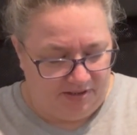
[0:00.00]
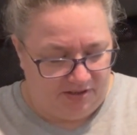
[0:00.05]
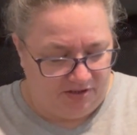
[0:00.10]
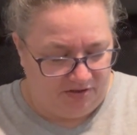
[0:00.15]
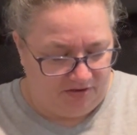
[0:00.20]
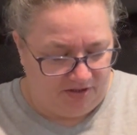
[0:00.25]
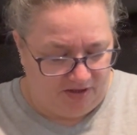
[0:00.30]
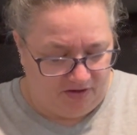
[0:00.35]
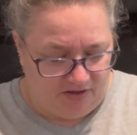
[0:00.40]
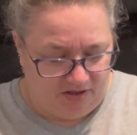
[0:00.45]
so
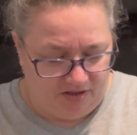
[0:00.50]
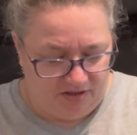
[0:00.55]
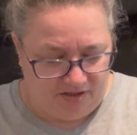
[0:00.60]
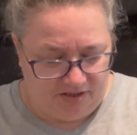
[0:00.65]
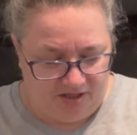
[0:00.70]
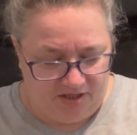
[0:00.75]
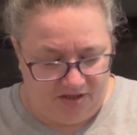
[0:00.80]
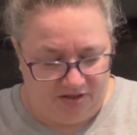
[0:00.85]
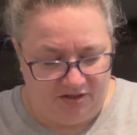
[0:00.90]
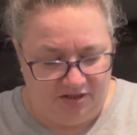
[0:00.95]
now I'll
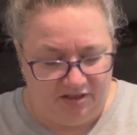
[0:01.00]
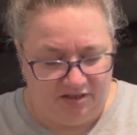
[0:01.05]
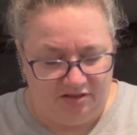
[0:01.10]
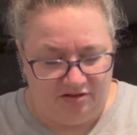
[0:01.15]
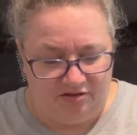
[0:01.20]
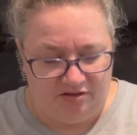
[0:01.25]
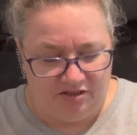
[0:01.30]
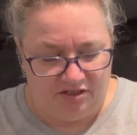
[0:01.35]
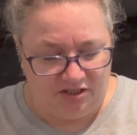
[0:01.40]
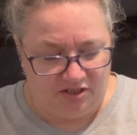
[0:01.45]
tell you a
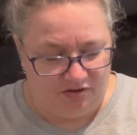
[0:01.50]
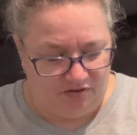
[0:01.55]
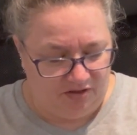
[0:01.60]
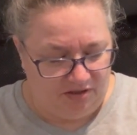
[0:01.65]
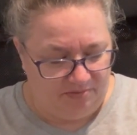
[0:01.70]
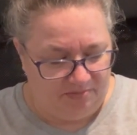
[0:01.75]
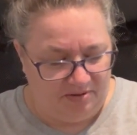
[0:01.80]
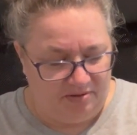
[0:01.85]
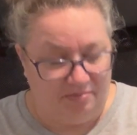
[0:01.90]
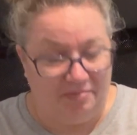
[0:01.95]
little story
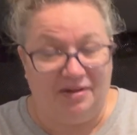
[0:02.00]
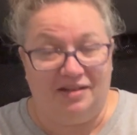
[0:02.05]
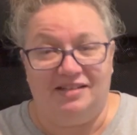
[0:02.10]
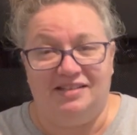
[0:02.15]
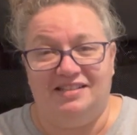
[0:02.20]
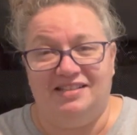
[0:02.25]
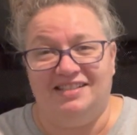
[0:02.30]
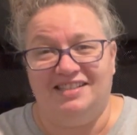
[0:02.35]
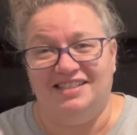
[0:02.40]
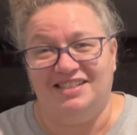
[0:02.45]
about my
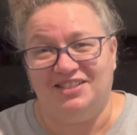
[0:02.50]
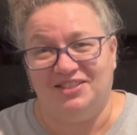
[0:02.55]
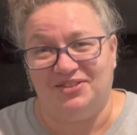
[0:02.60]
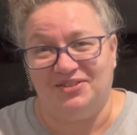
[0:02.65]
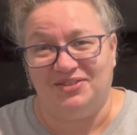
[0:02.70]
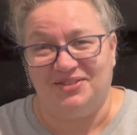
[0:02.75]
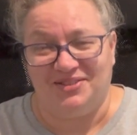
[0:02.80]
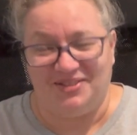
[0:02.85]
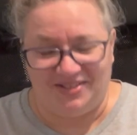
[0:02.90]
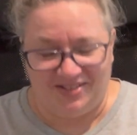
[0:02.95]

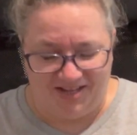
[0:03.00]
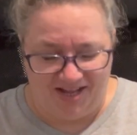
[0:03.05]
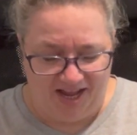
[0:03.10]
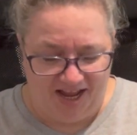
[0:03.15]
sisters.